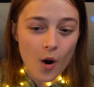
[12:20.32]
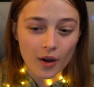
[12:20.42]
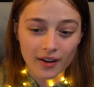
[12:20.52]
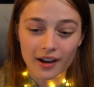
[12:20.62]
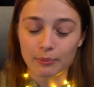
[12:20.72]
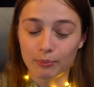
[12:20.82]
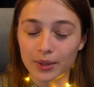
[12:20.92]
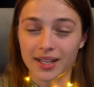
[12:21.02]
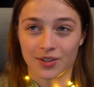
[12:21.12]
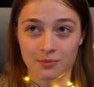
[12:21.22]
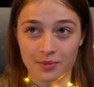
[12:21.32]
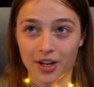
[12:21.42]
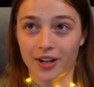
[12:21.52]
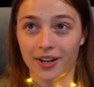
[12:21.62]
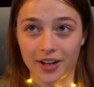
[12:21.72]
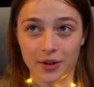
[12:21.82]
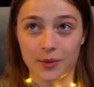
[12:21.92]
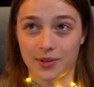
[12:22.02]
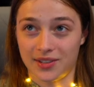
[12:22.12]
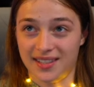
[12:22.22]
God bless America, it
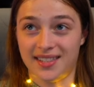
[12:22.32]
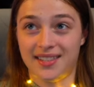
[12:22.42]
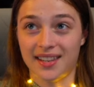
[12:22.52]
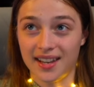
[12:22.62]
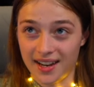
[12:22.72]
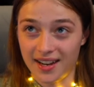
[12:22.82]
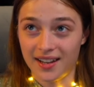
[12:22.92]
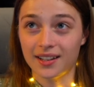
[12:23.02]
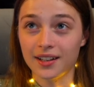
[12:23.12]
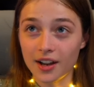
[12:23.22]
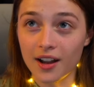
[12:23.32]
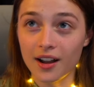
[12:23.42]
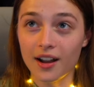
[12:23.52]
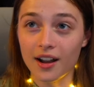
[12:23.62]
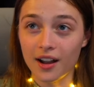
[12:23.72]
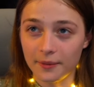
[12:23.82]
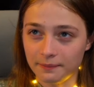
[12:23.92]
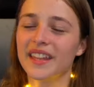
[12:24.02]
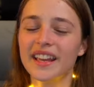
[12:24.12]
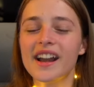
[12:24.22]
was insane. Uh.
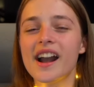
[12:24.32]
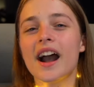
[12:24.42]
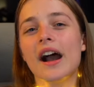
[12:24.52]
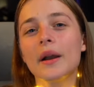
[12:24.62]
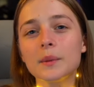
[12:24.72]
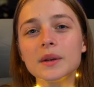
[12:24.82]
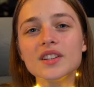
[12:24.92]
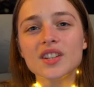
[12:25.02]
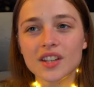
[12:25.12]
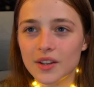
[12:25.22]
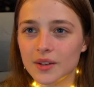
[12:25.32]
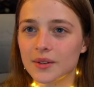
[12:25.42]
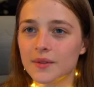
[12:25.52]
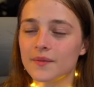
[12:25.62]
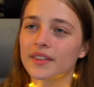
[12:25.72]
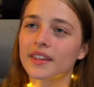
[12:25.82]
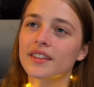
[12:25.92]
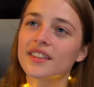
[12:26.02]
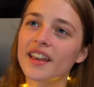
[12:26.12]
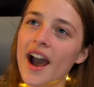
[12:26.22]
I wish you
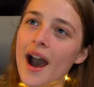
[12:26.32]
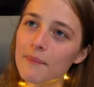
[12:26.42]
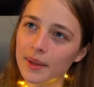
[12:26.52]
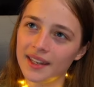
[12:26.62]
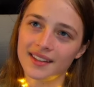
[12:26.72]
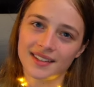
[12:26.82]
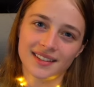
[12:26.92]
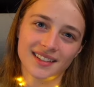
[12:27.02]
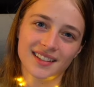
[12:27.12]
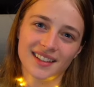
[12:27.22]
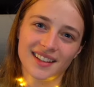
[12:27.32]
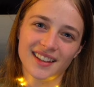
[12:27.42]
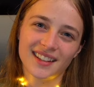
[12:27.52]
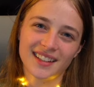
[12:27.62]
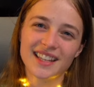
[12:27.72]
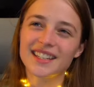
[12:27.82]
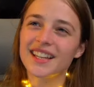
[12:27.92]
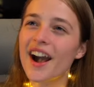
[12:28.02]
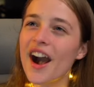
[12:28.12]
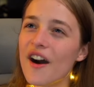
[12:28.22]
the happiness and the
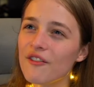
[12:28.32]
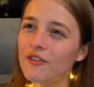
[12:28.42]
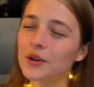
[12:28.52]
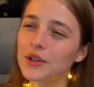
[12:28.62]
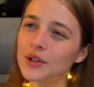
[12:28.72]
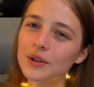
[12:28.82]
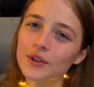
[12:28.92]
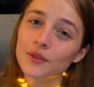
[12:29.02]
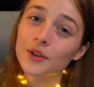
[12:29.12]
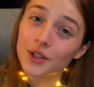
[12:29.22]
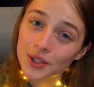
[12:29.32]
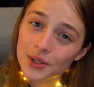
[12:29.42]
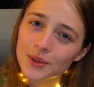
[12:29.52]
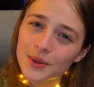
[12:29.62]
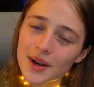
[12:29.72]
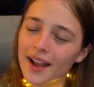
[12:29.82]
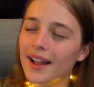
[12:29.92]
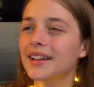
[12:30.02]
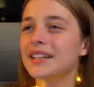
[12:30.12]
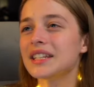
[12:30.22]
health for your for you
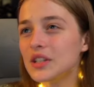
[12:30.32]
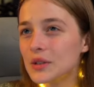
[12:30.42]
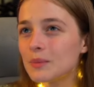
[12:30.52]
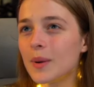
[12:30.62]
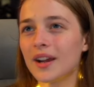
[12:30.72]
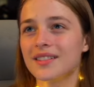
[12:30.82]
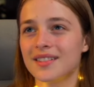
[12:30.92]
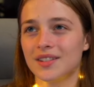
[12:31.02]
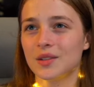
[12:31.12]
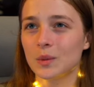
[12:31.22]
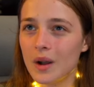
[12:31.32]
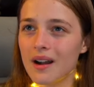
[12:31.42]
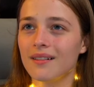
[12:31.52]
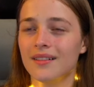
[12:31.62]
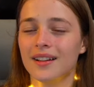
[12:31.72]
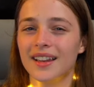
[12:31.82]
and your parents as well.